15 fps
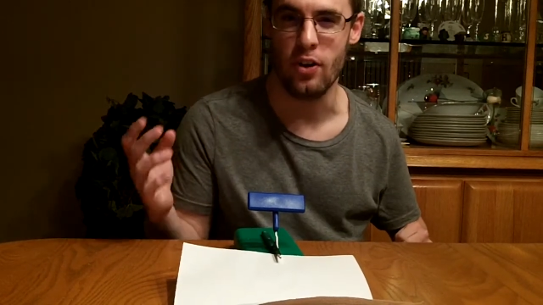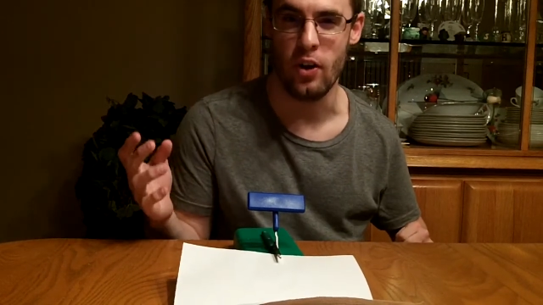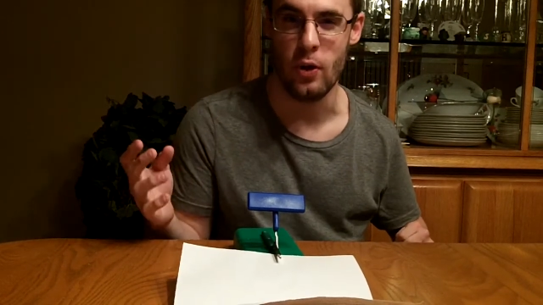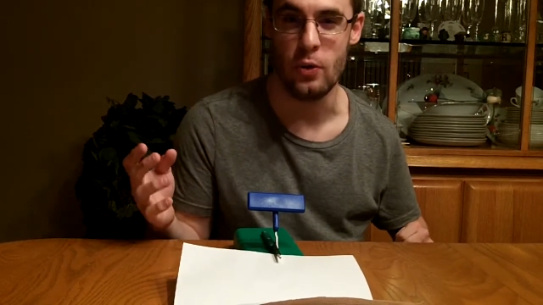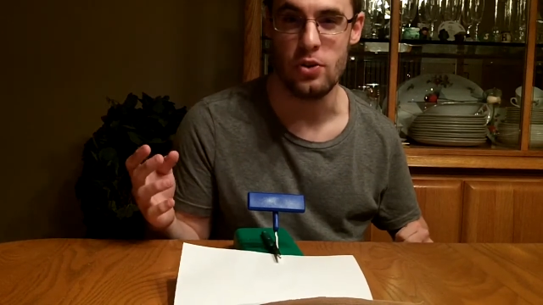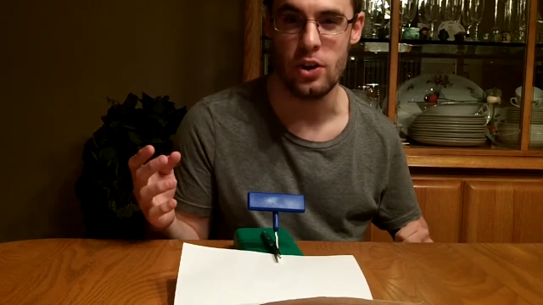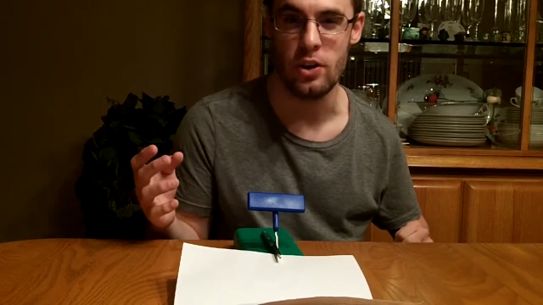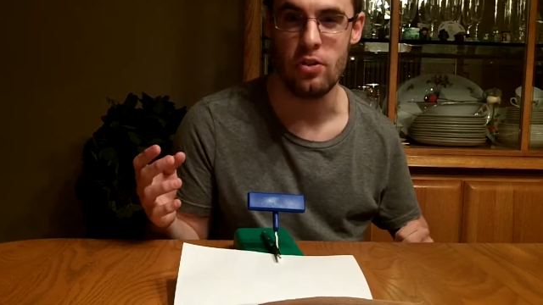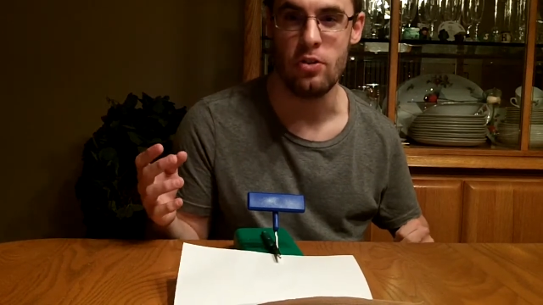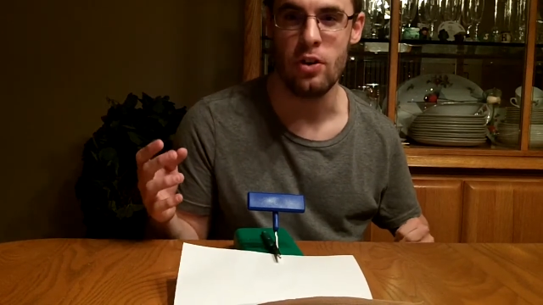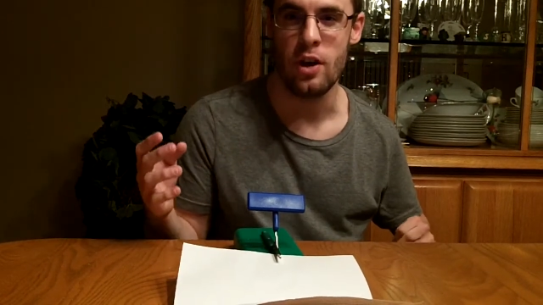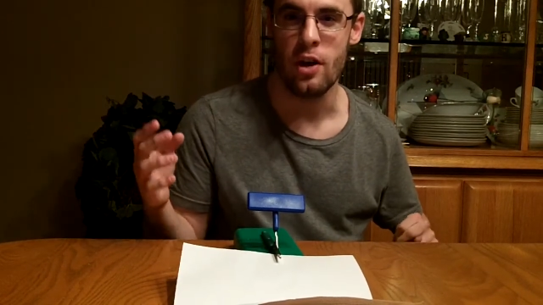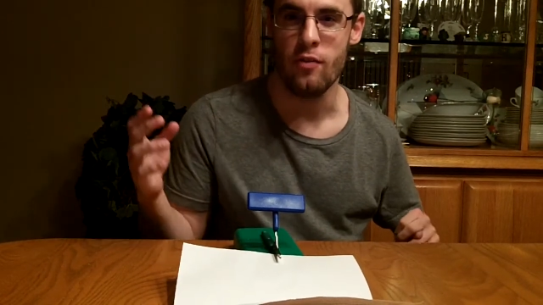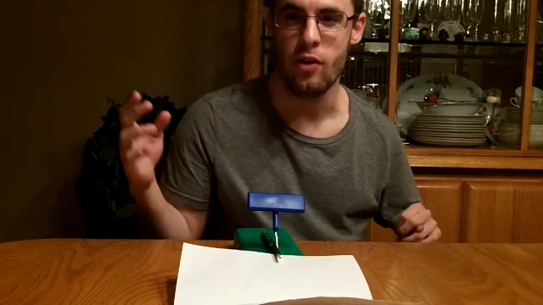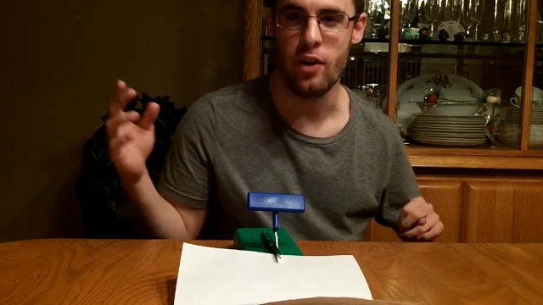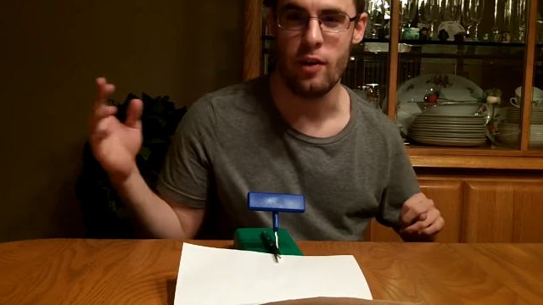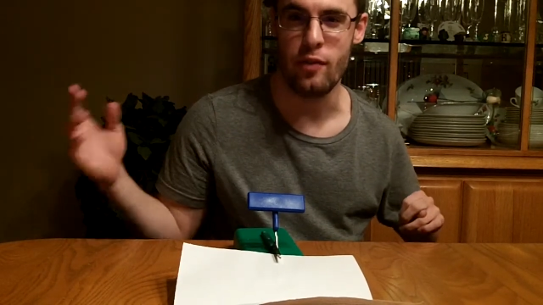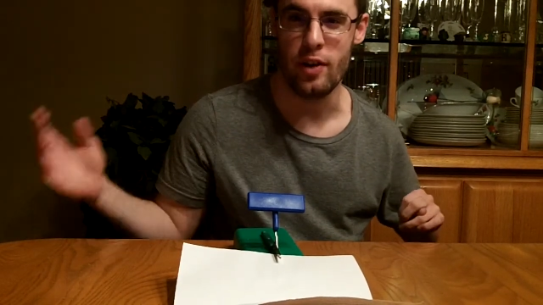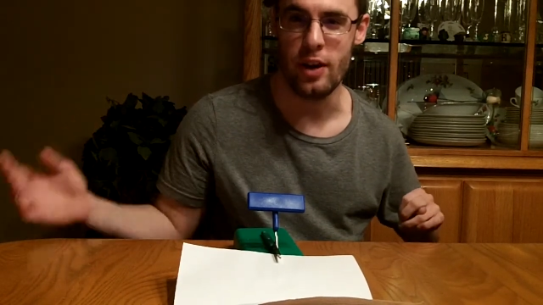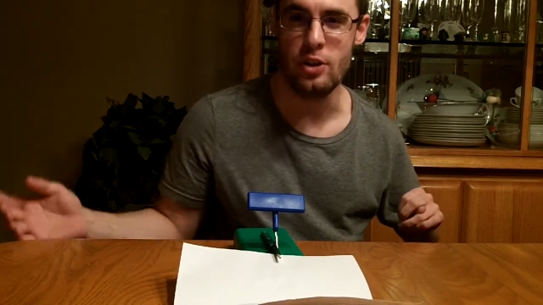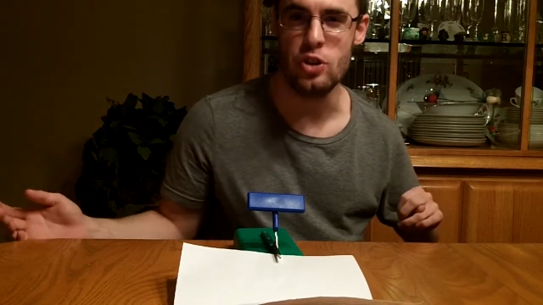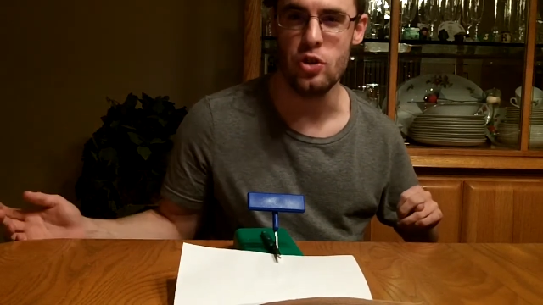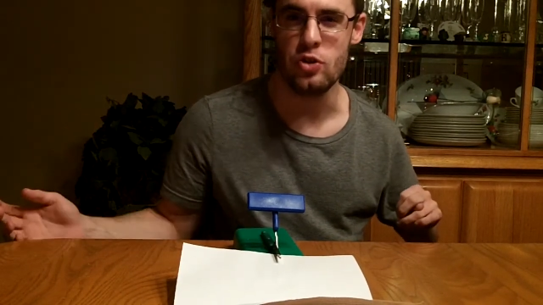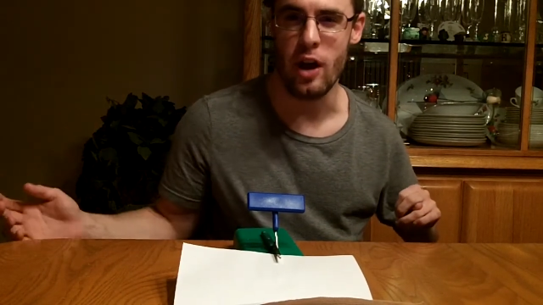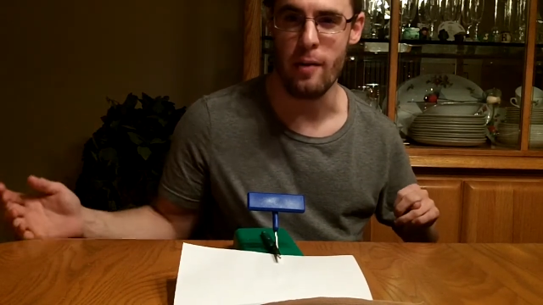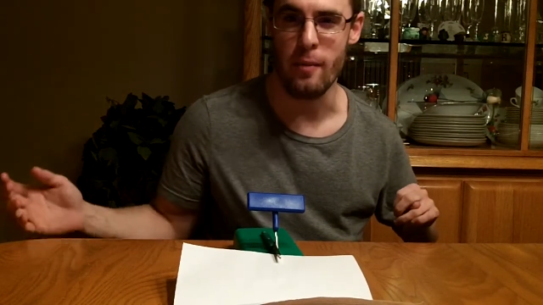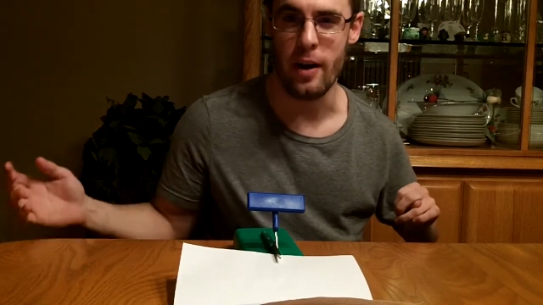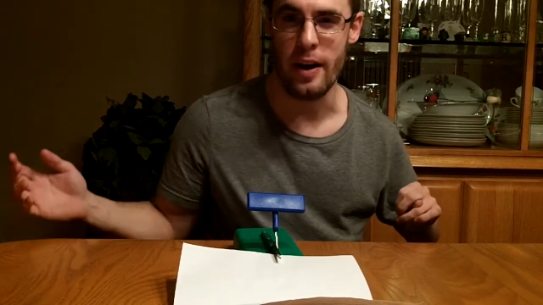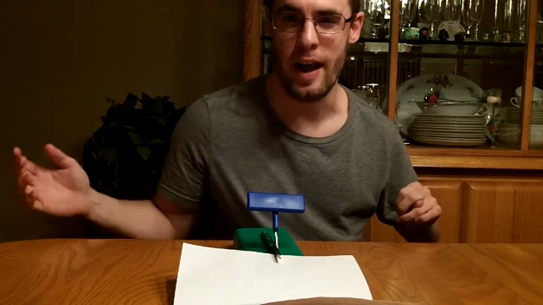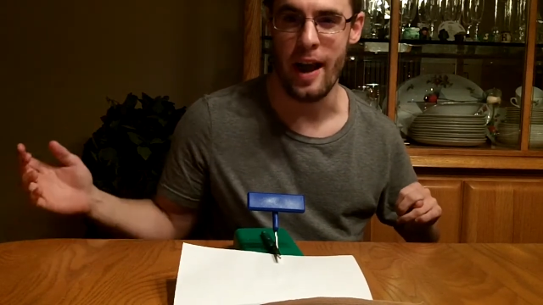solutions for different issues
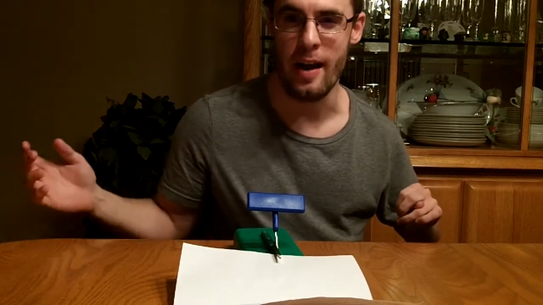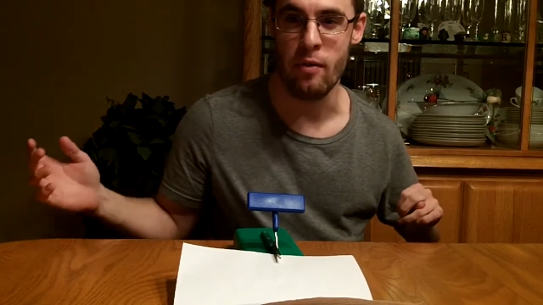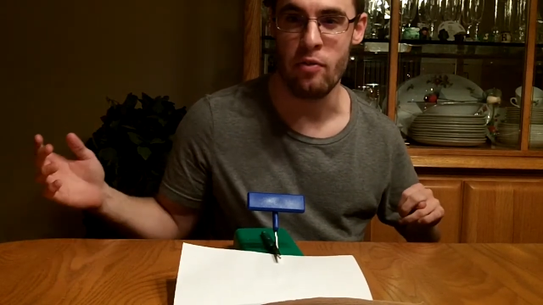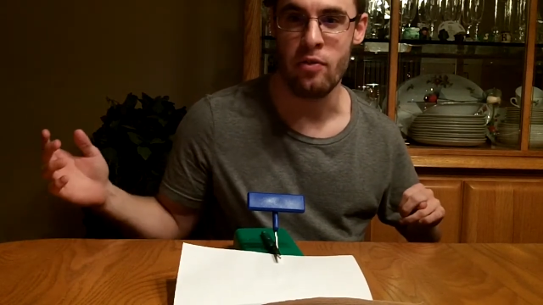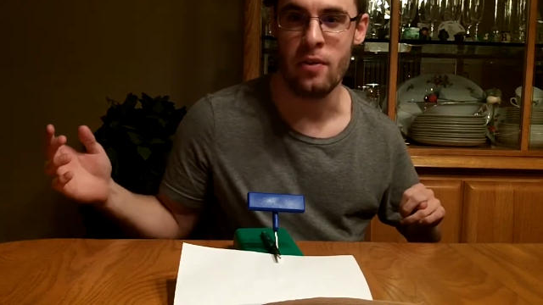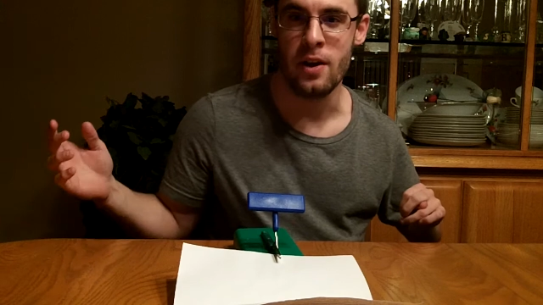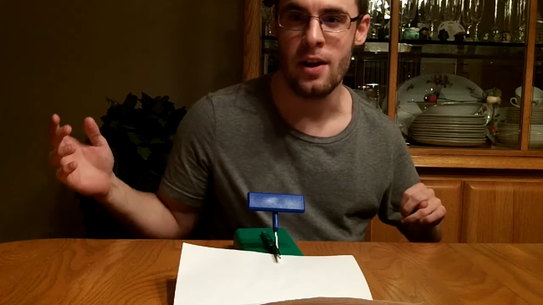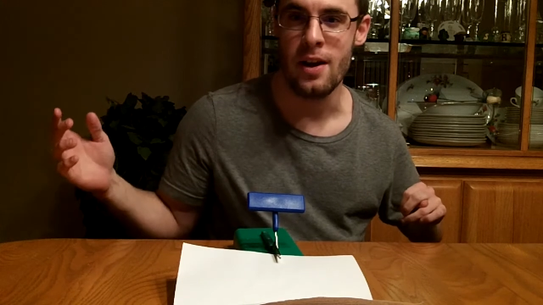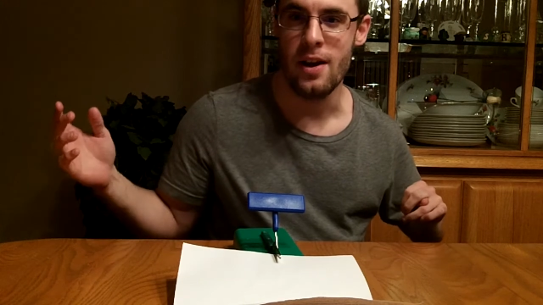I might have.